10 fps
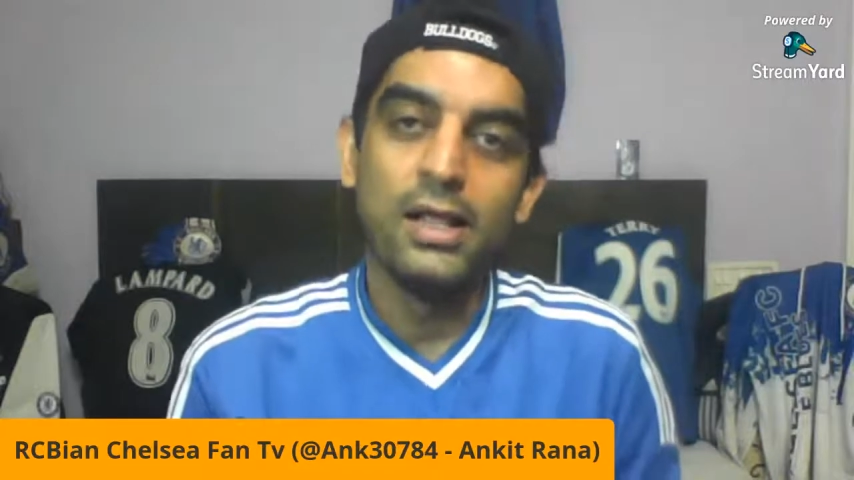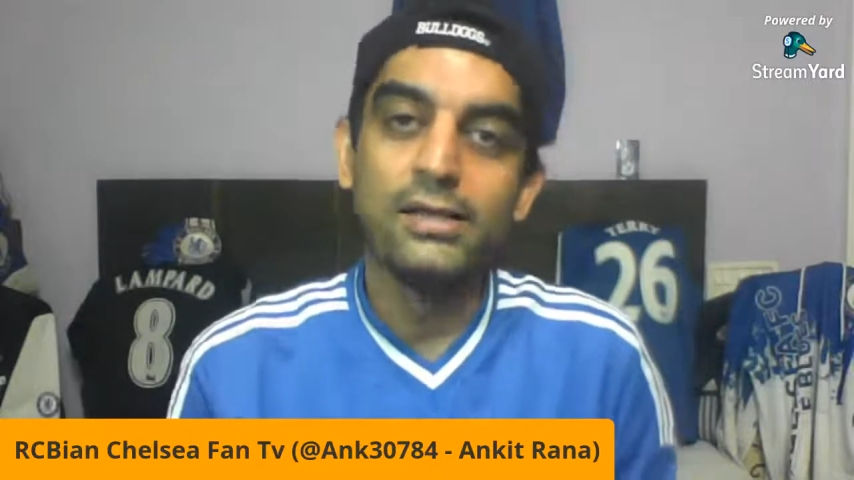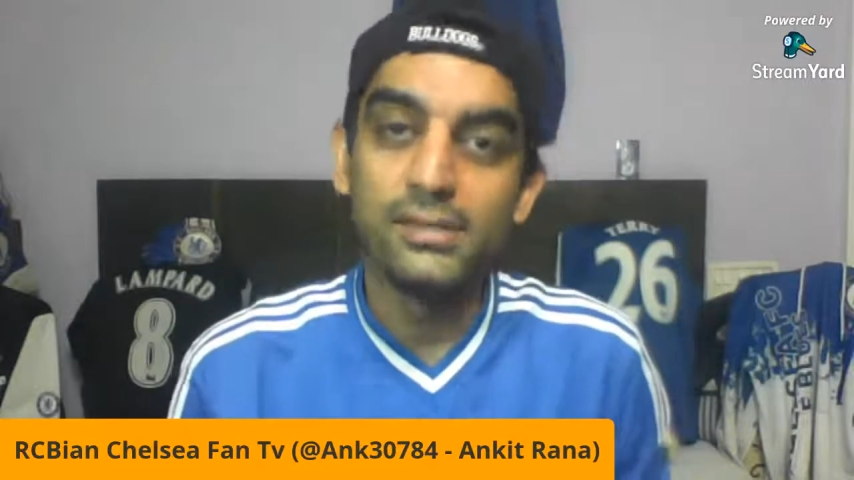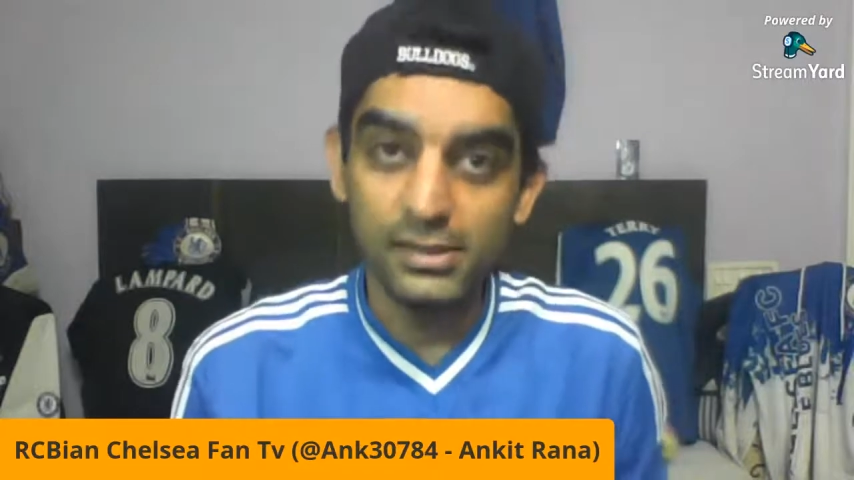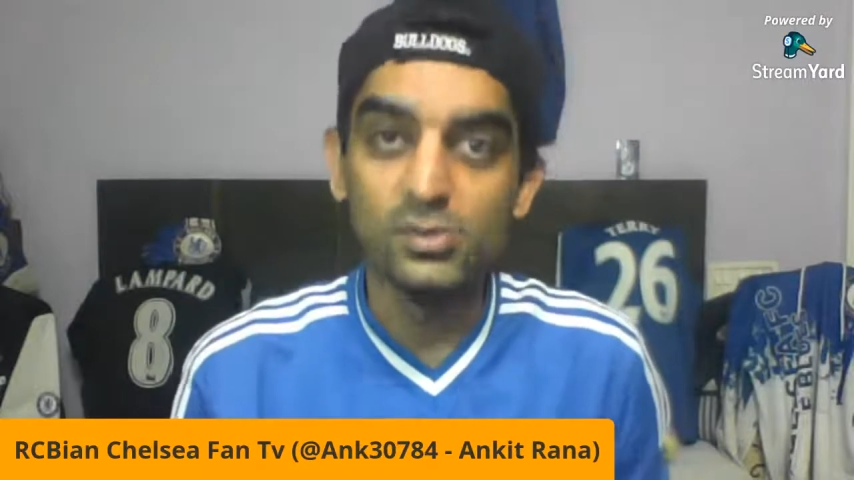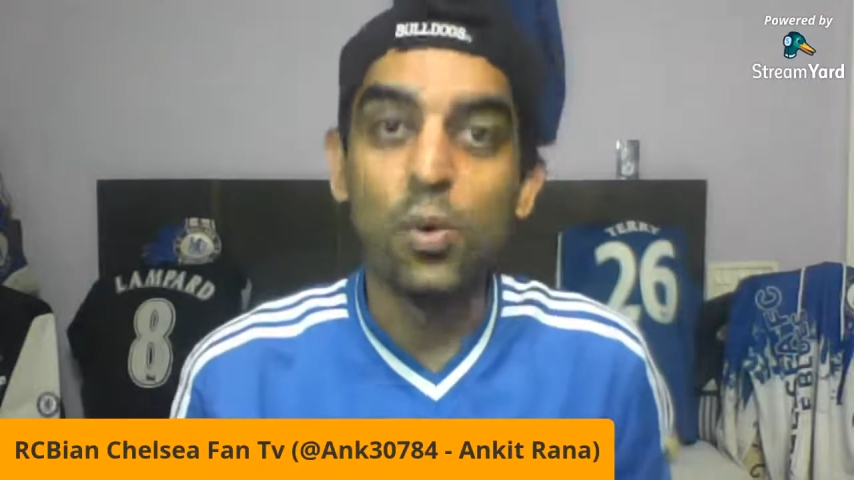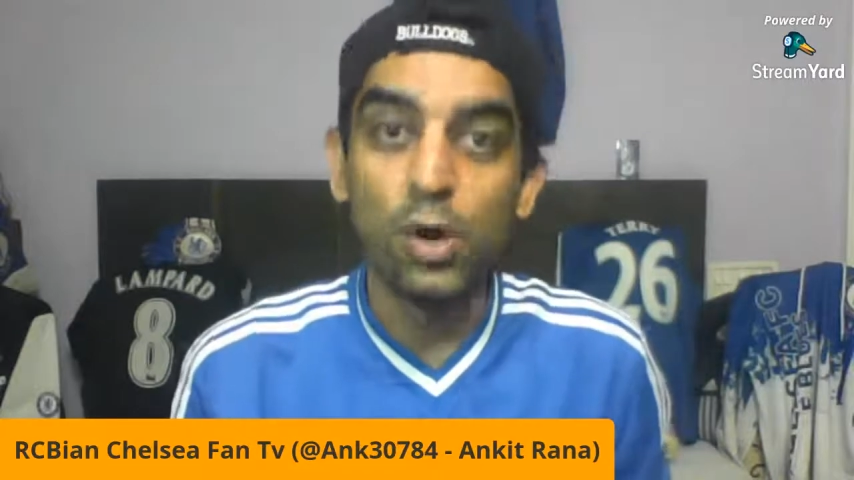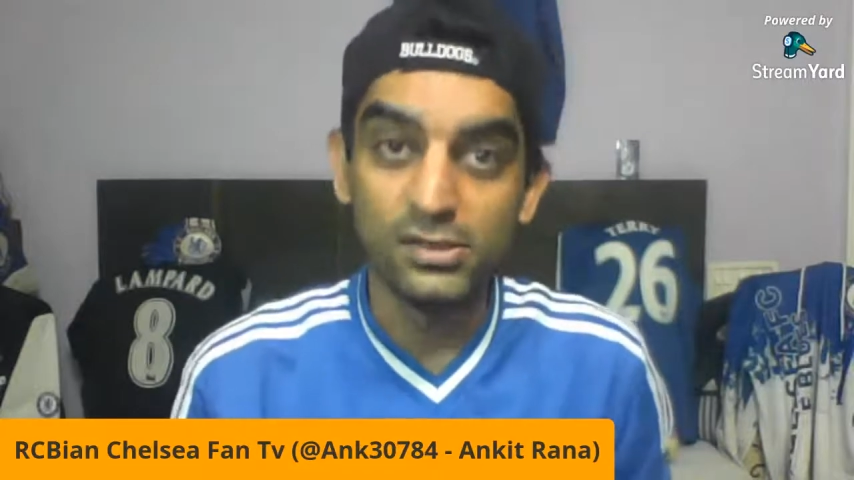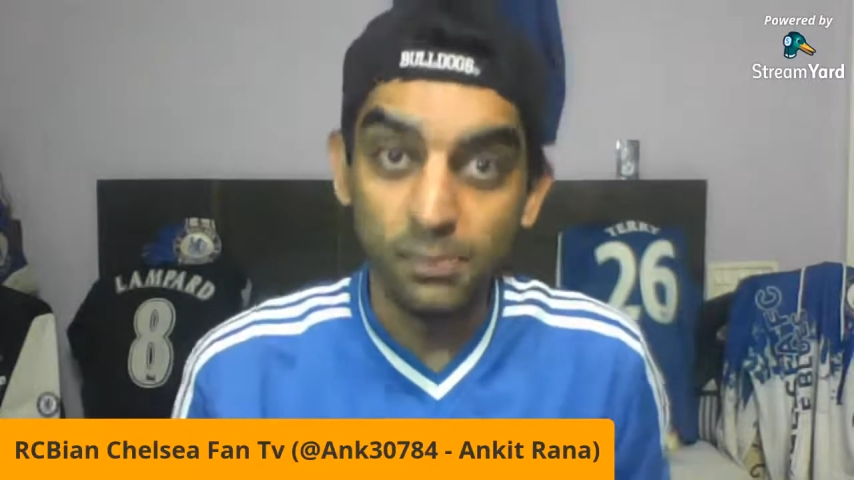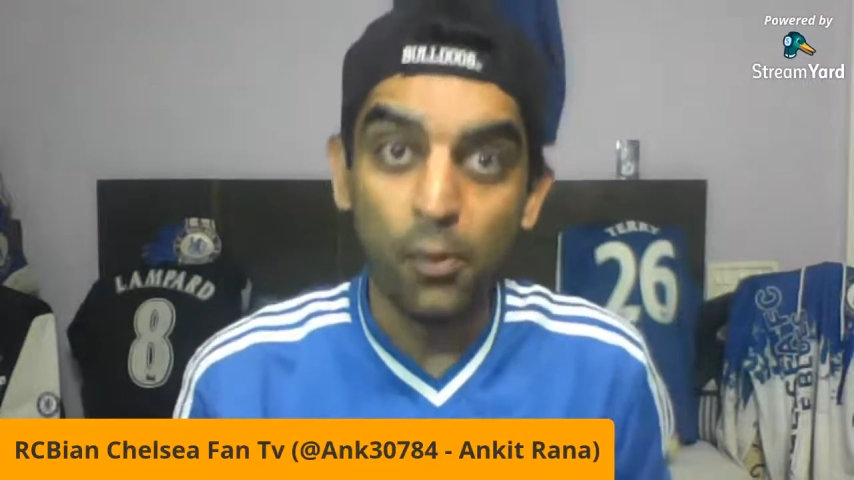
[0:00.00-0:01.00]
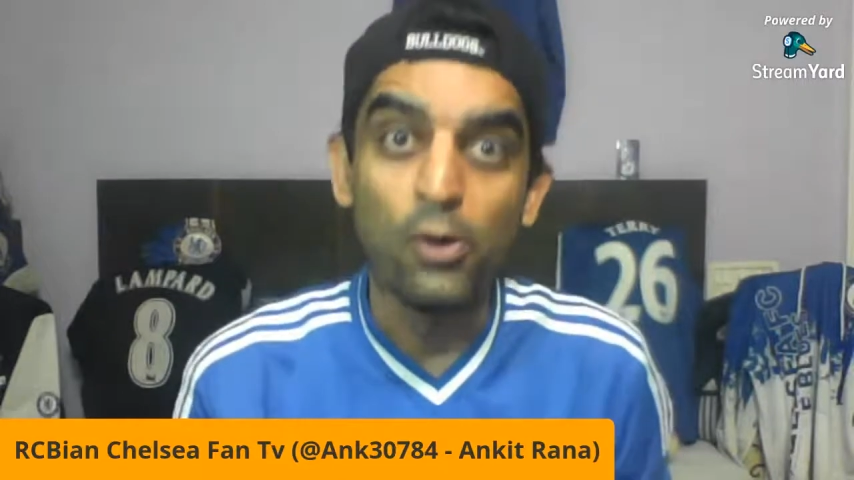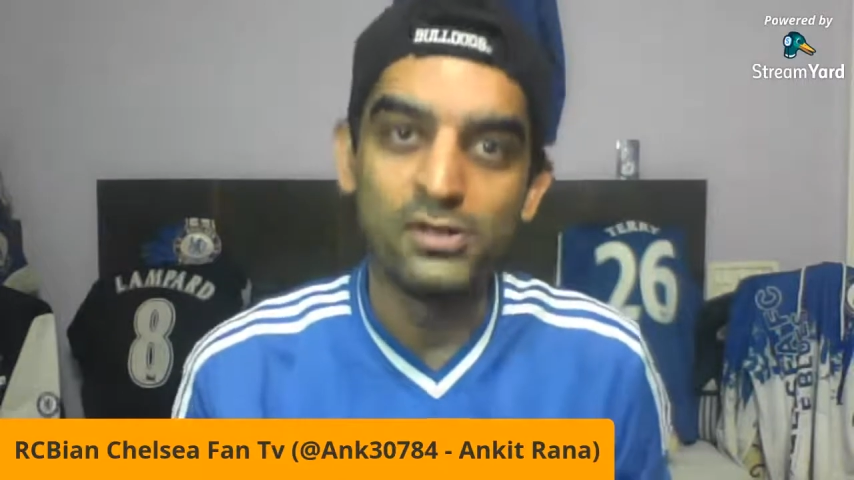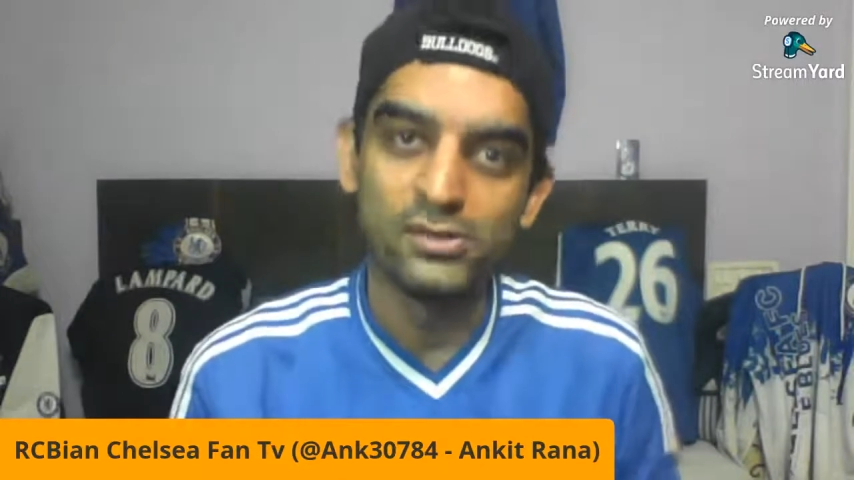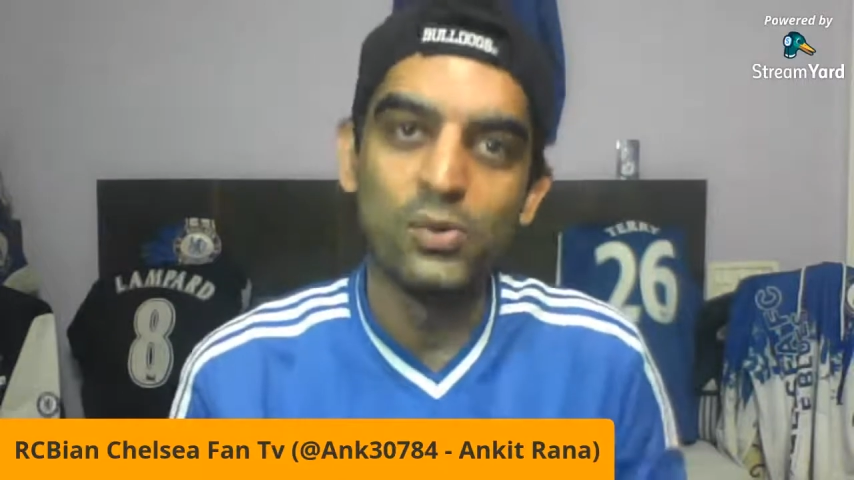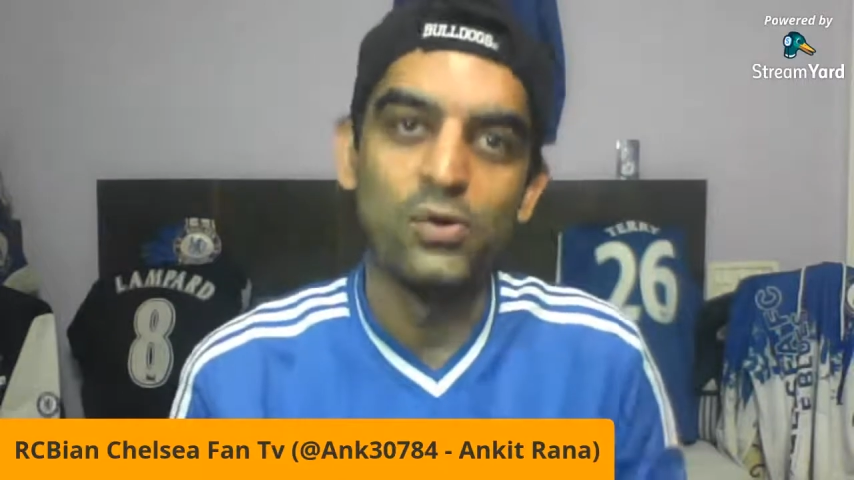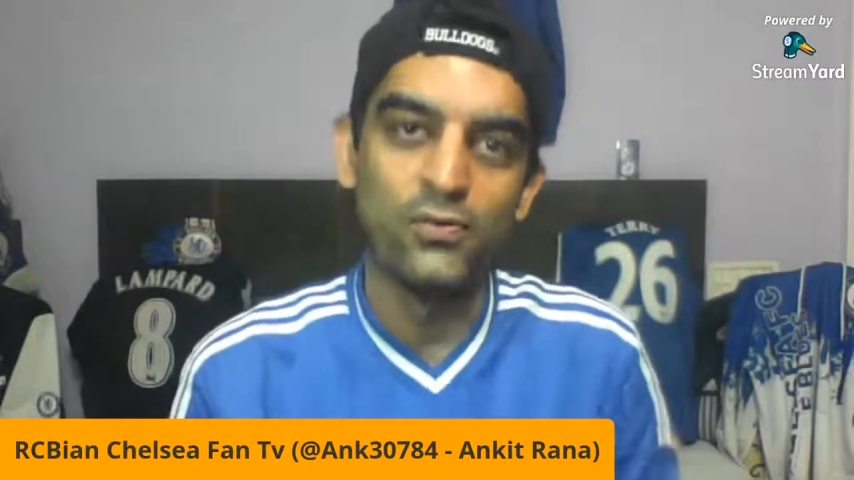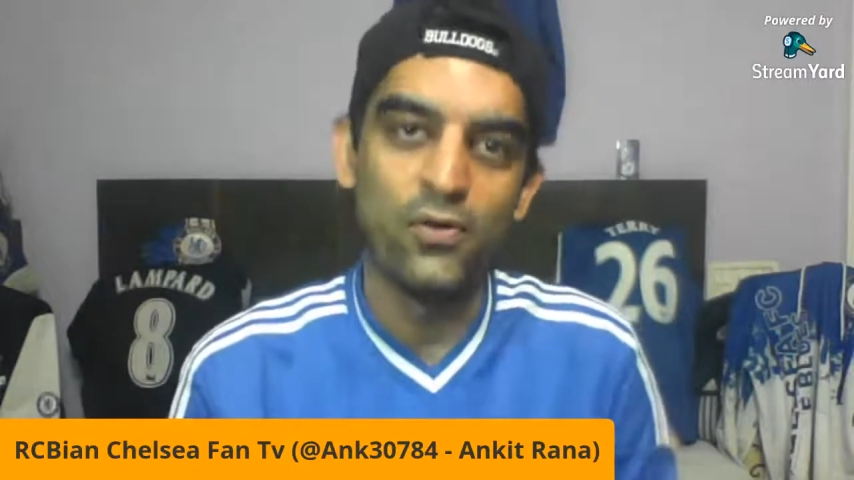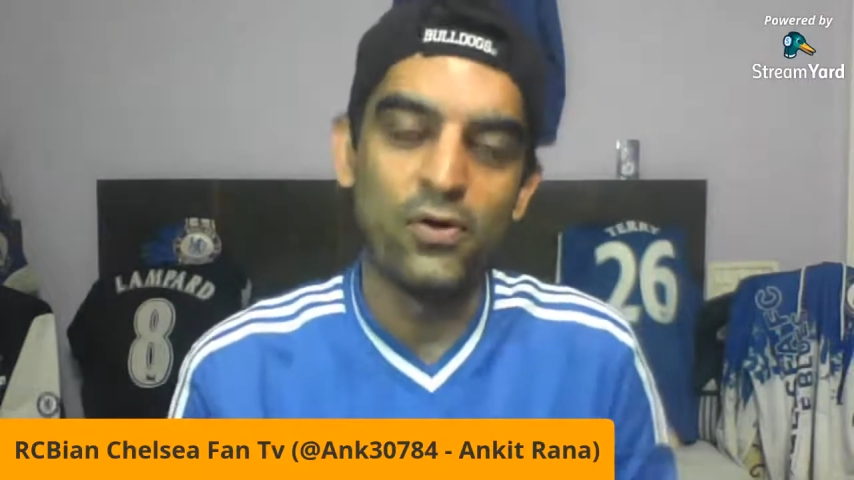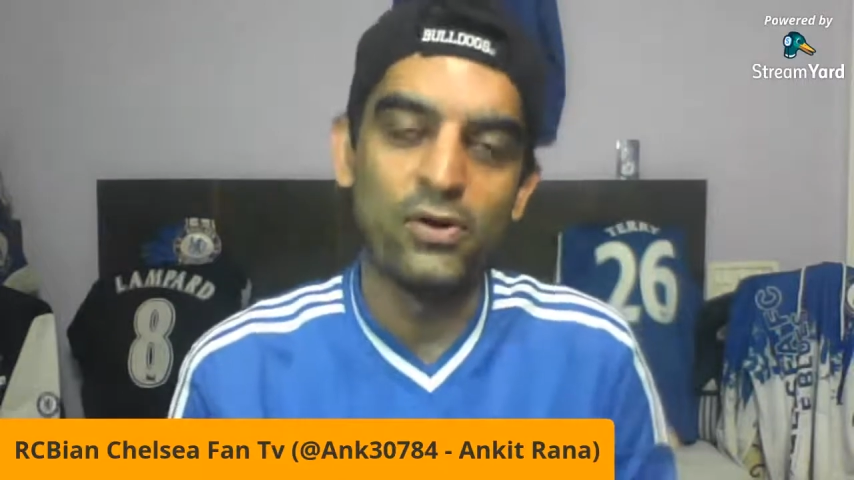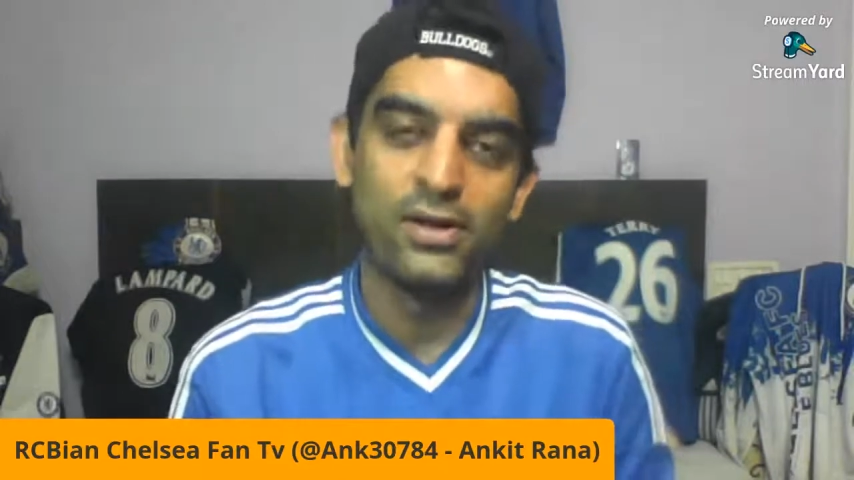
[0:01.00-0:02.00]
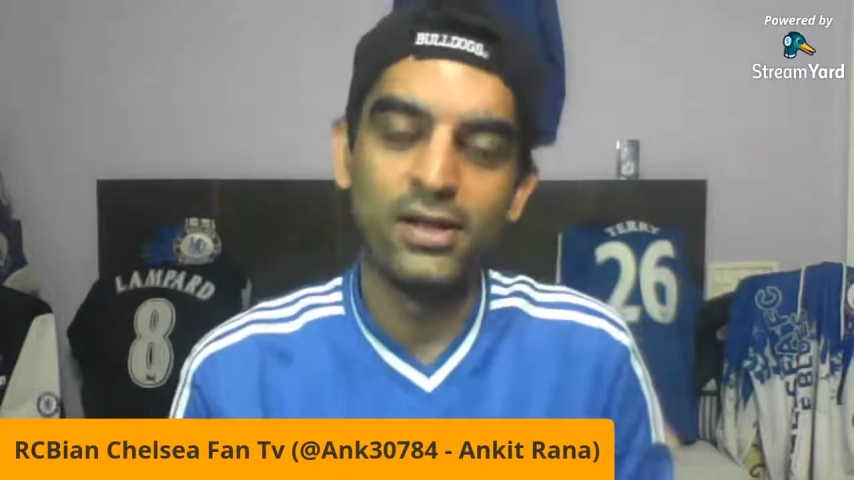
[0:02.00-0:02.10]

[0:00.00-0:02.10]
This is what sport is known for.